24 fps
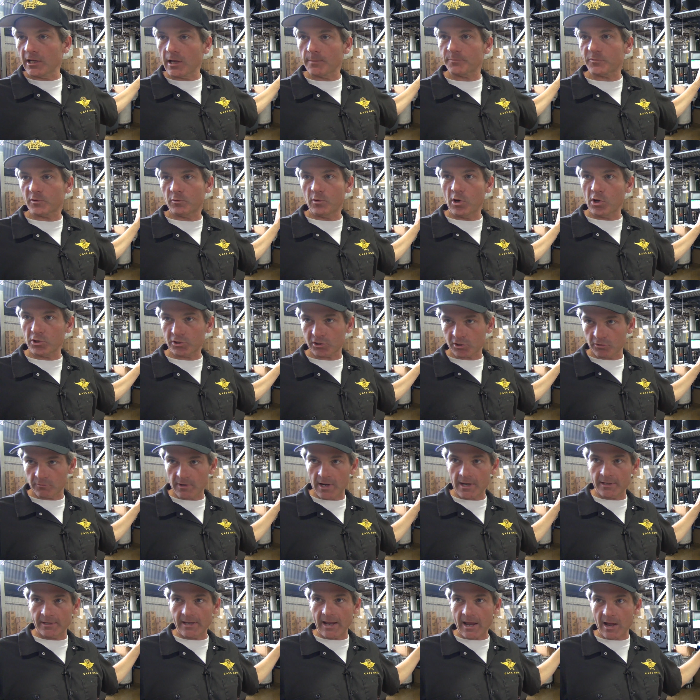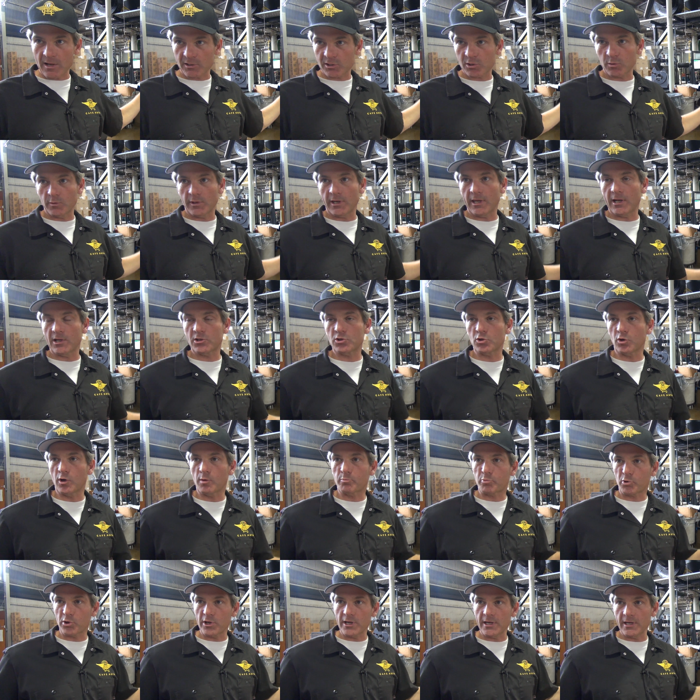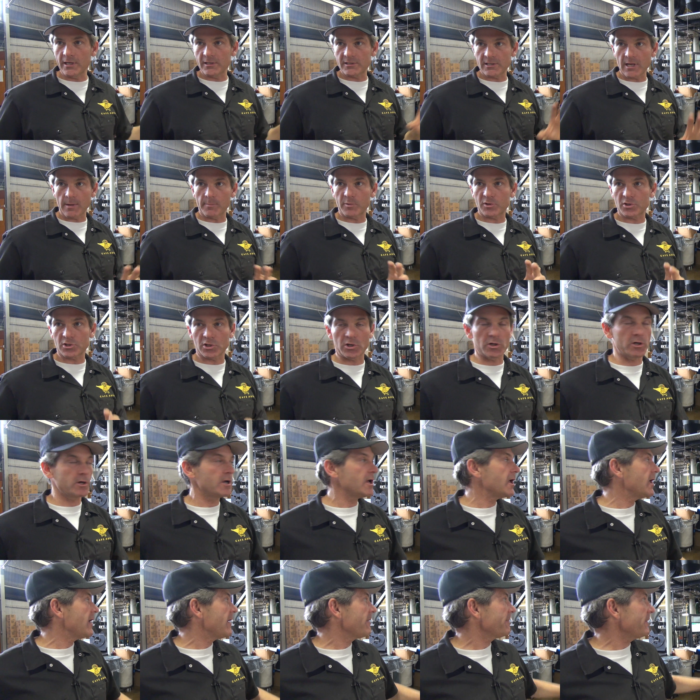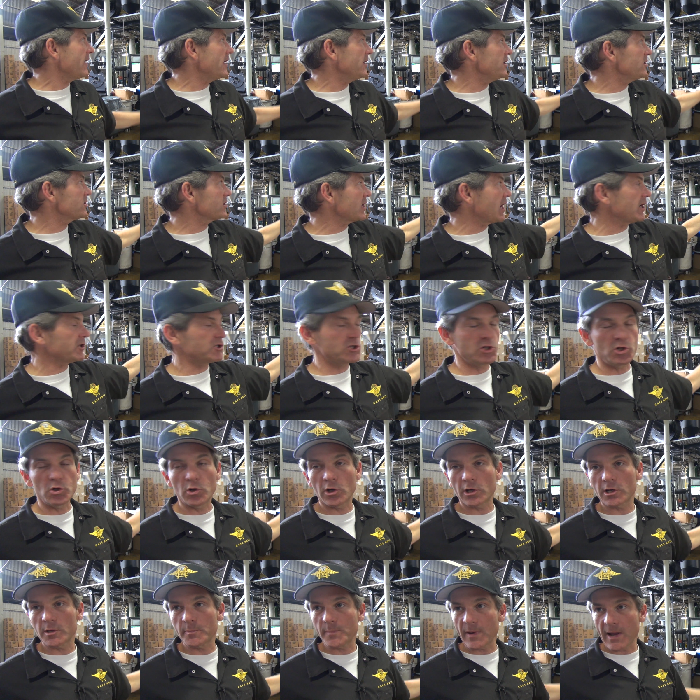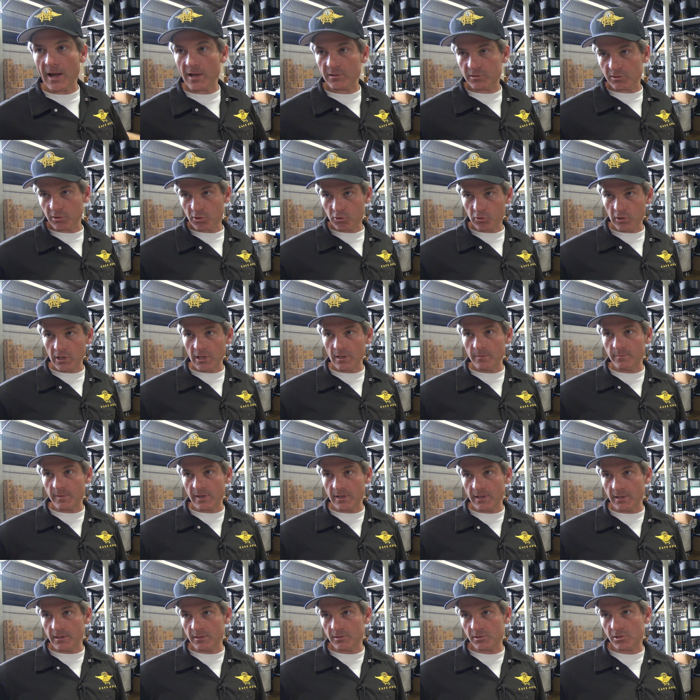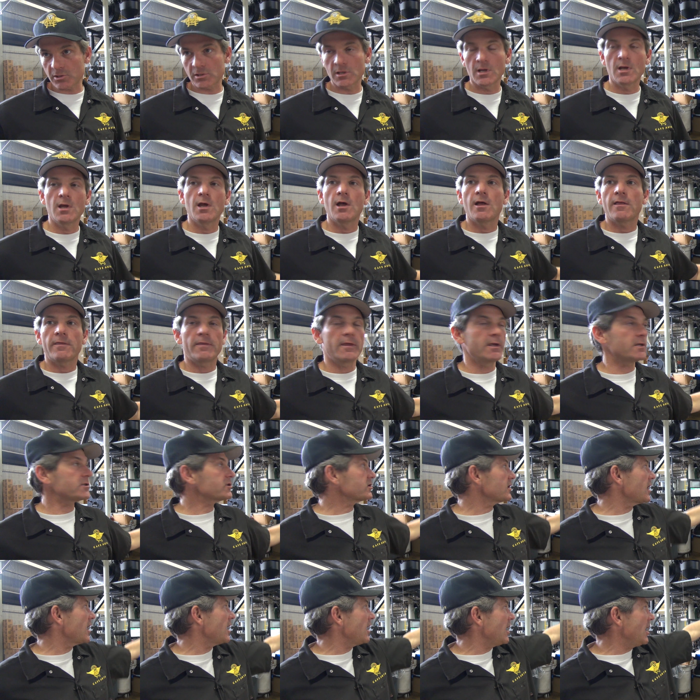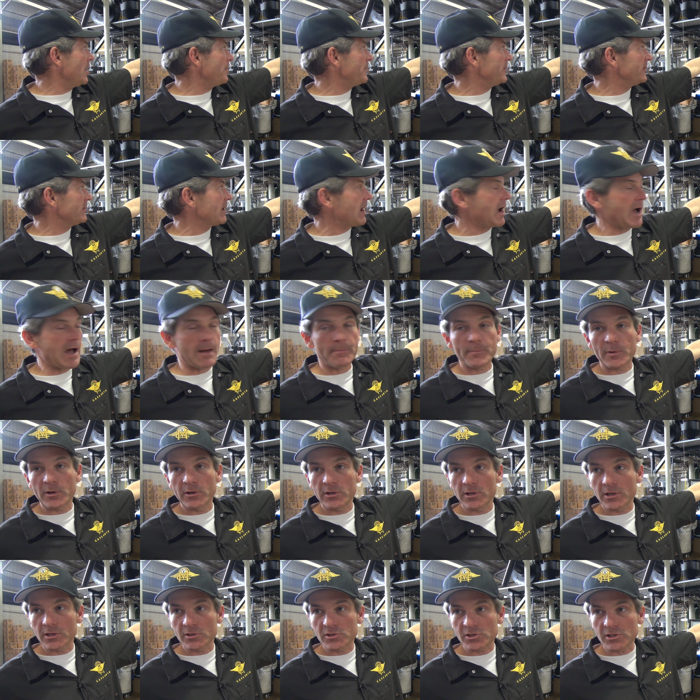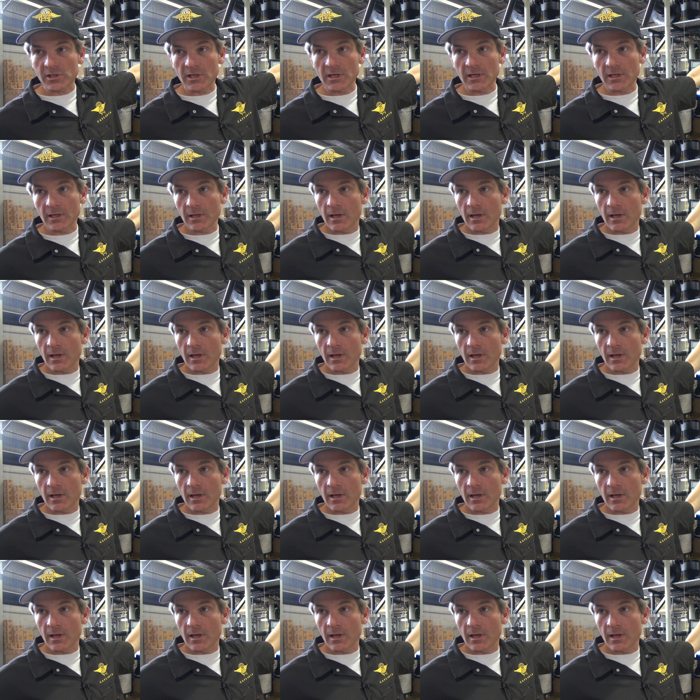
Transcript: up the roaster right now, so we get it to a preheat temperature. Then he's got 200 pounds of green beans. It's up in the hopper, you can see.